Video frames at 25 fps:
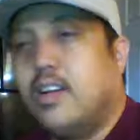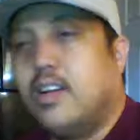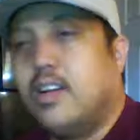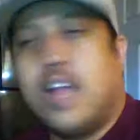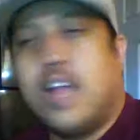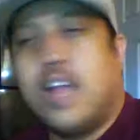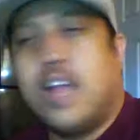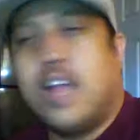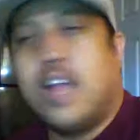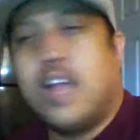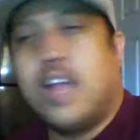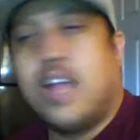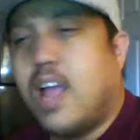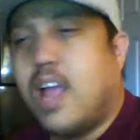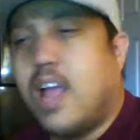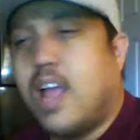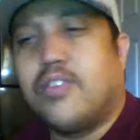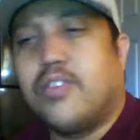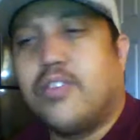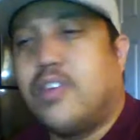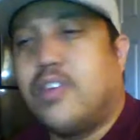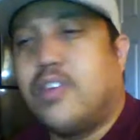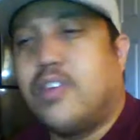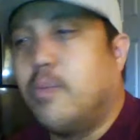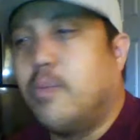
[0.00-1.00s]
And
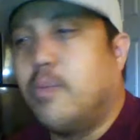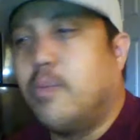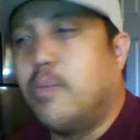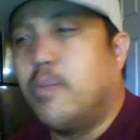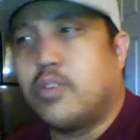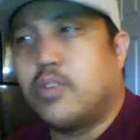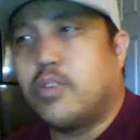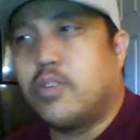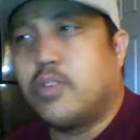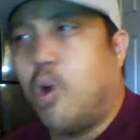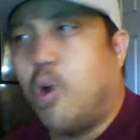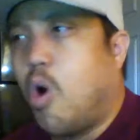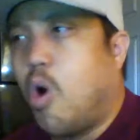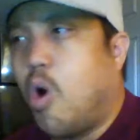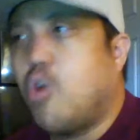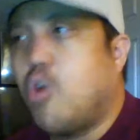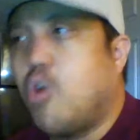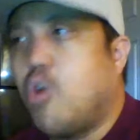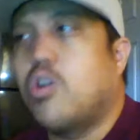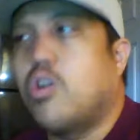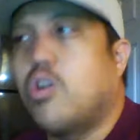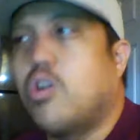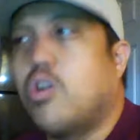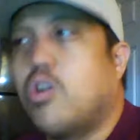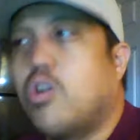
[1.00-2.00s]
steelbooks
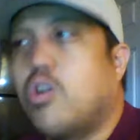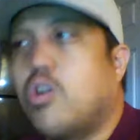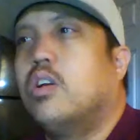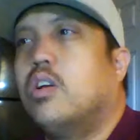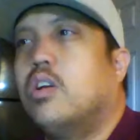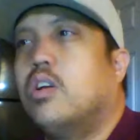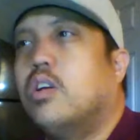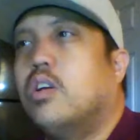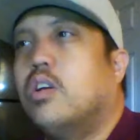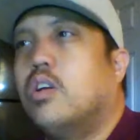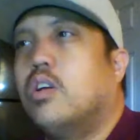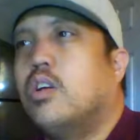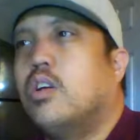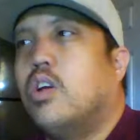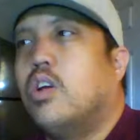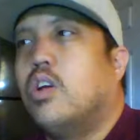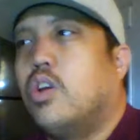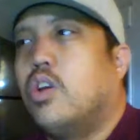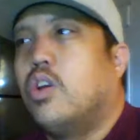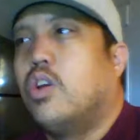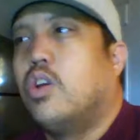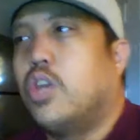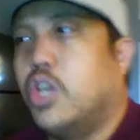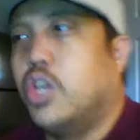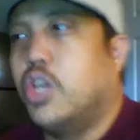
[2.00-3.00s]
aren't
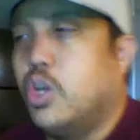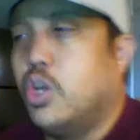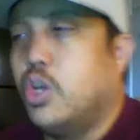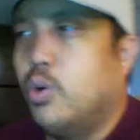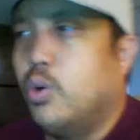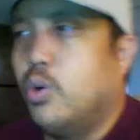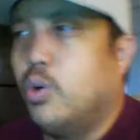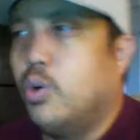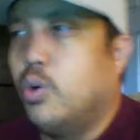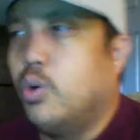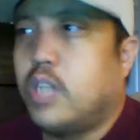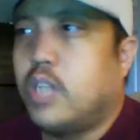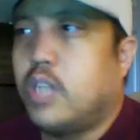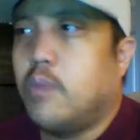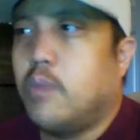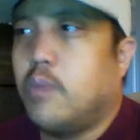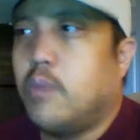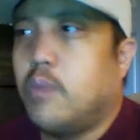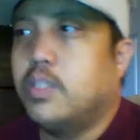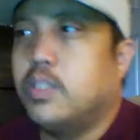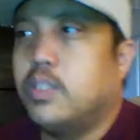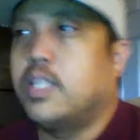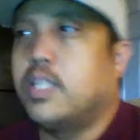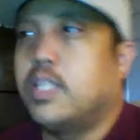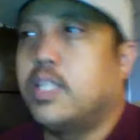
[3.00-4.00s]
huge, I
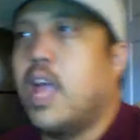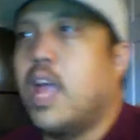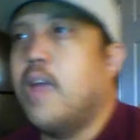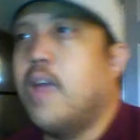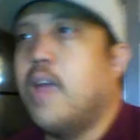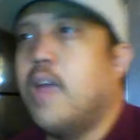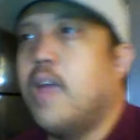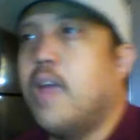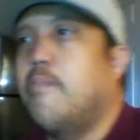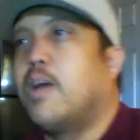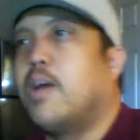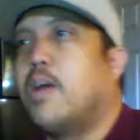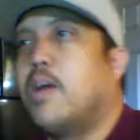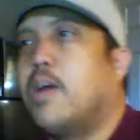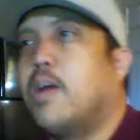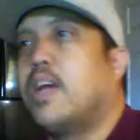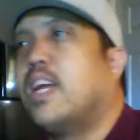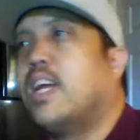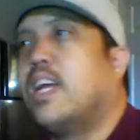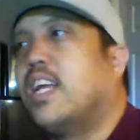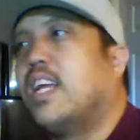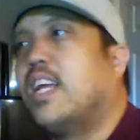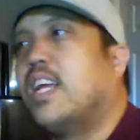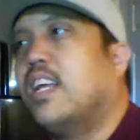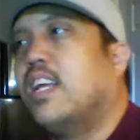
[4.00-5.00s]
would say, but
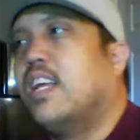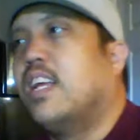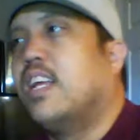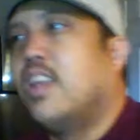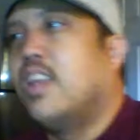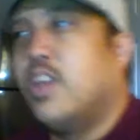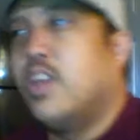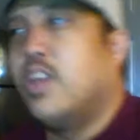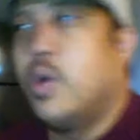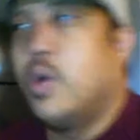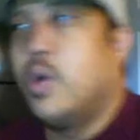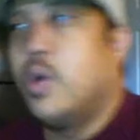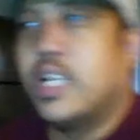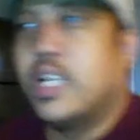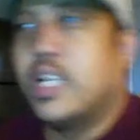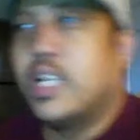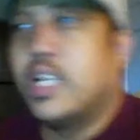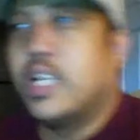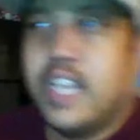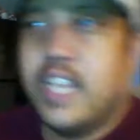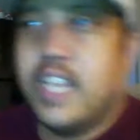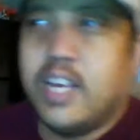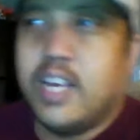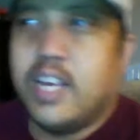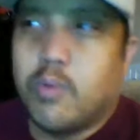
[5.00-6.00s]
you can
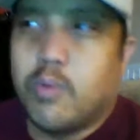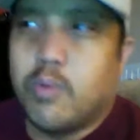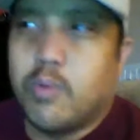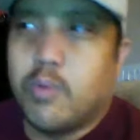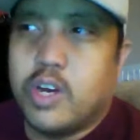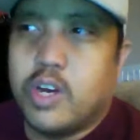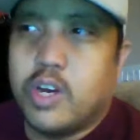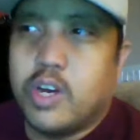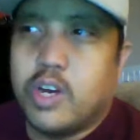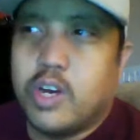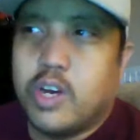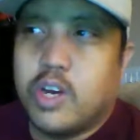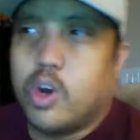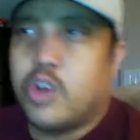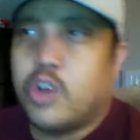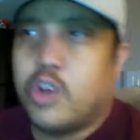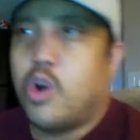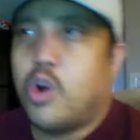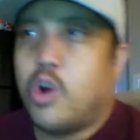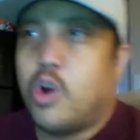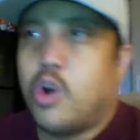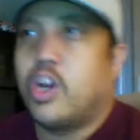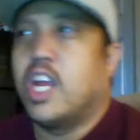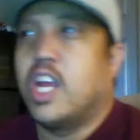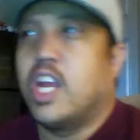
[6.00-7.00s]
see when you go to
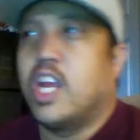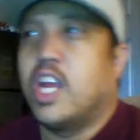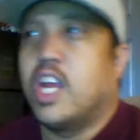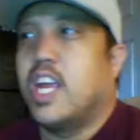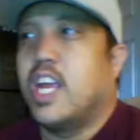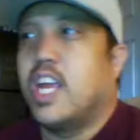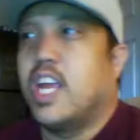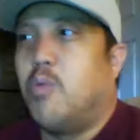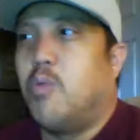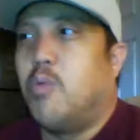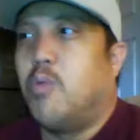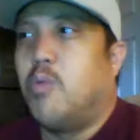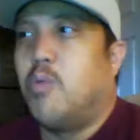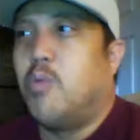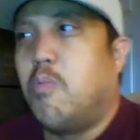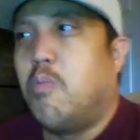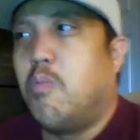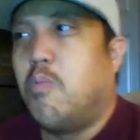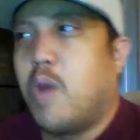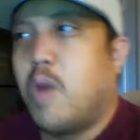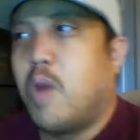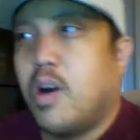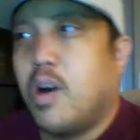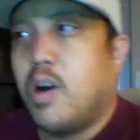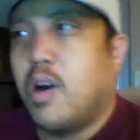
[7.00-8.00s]
Target and
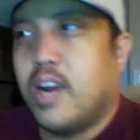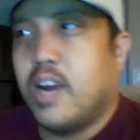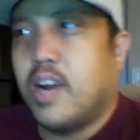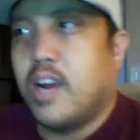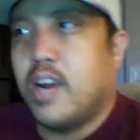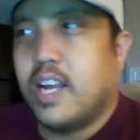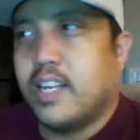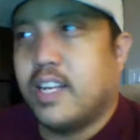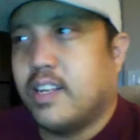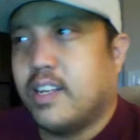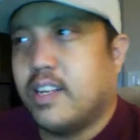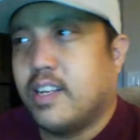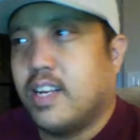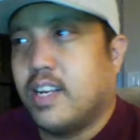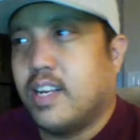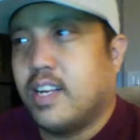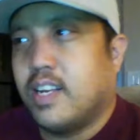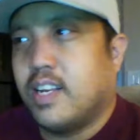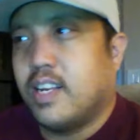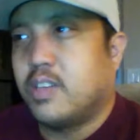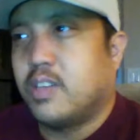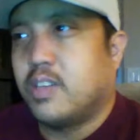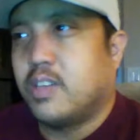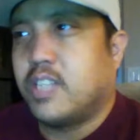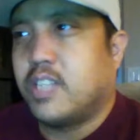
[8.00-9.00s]
Walmart and it'll
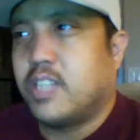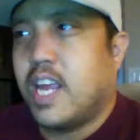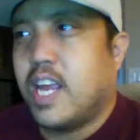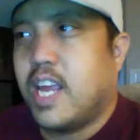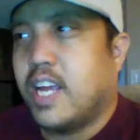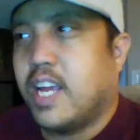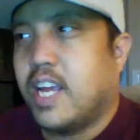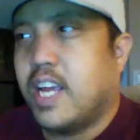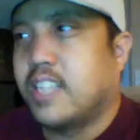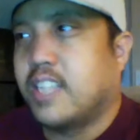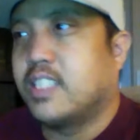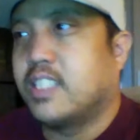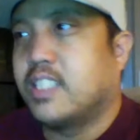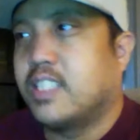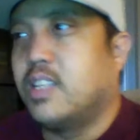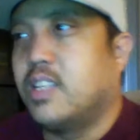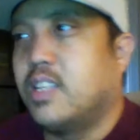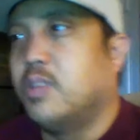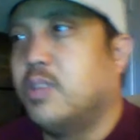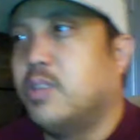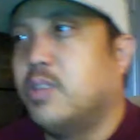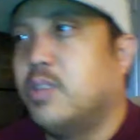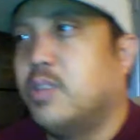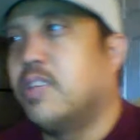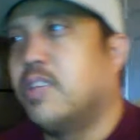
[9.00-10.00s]
say
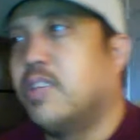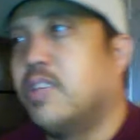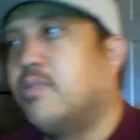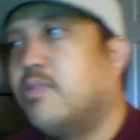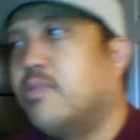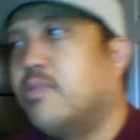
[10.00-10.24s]
exclusive,